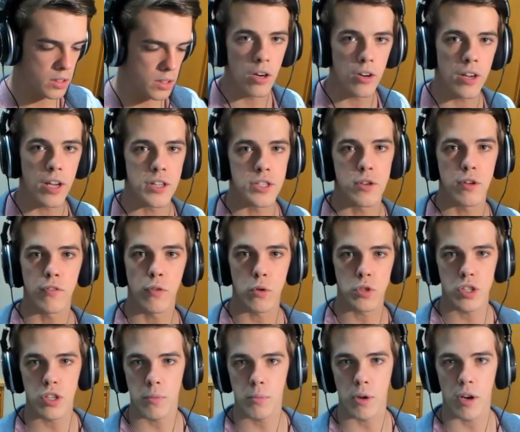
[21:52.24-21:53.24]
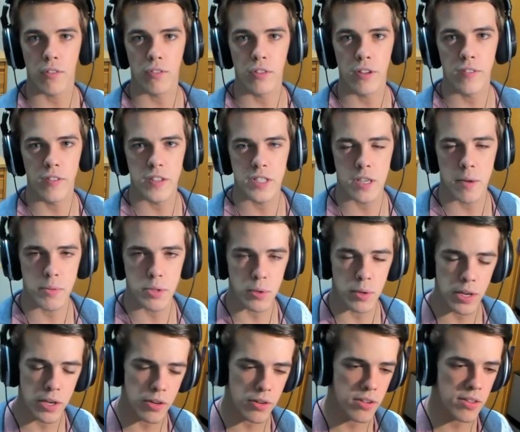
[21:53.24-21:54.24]
Okay, so unfortunately I'm going to have to leave this episode
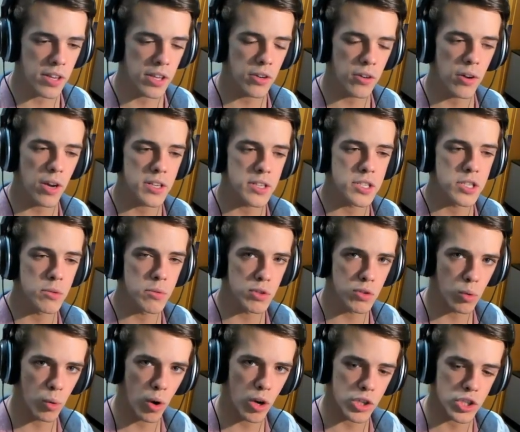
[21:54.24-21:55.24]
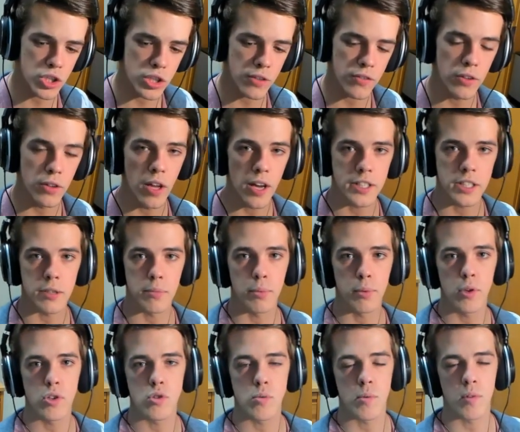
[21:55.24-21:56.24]
here. Thank you guys so much for watching. If you liked it,
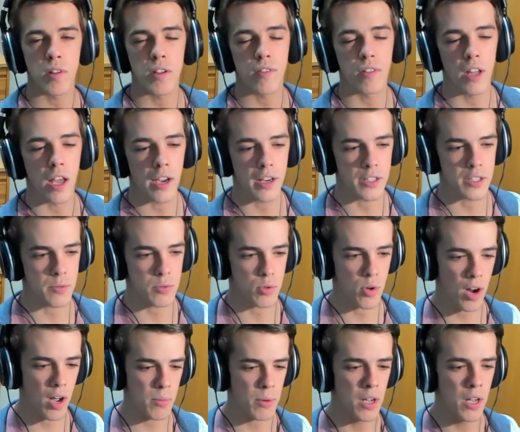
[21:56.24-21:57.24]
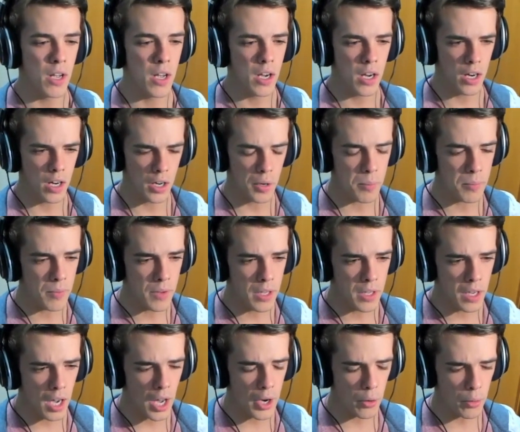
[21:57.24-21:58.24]
please remember to leave a like and subscribe. Um,
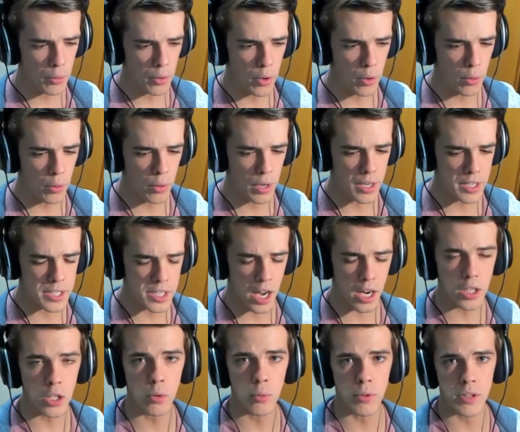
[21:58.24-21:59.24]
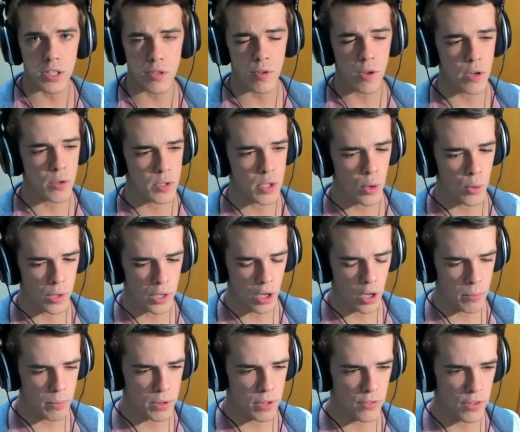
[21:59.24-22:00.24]
I don't know exactly when this video is going
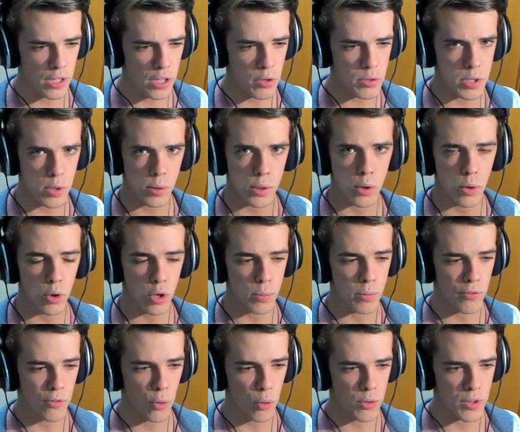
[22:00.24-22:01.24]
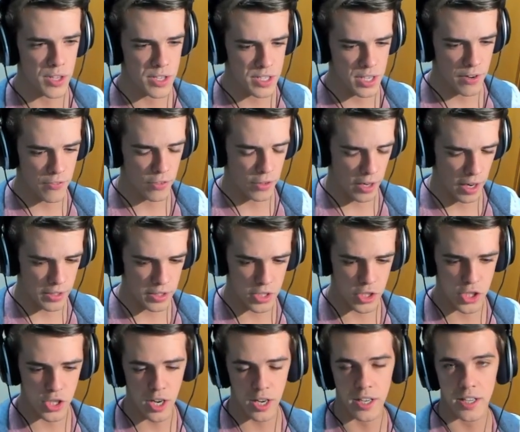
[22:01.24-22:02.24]
up, but the videos are recorded before this. I forgot to
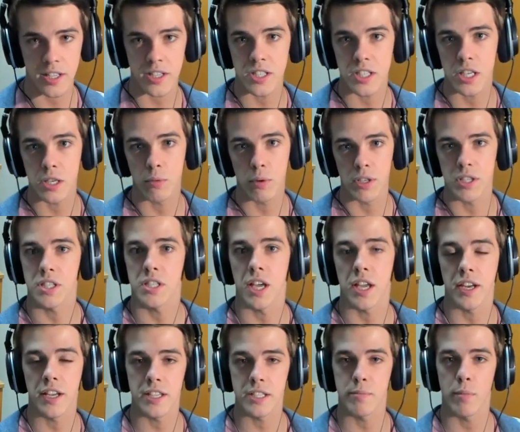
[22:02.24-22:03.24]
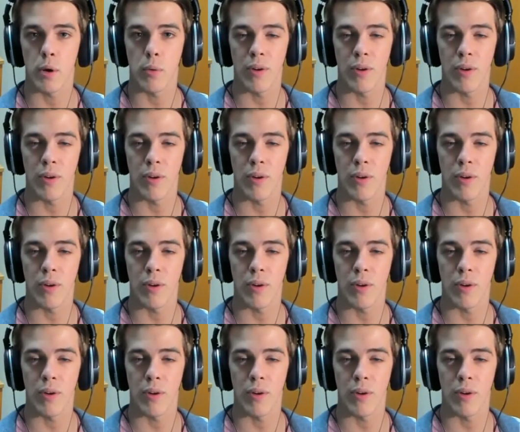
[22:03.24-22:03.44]
check and see what settings my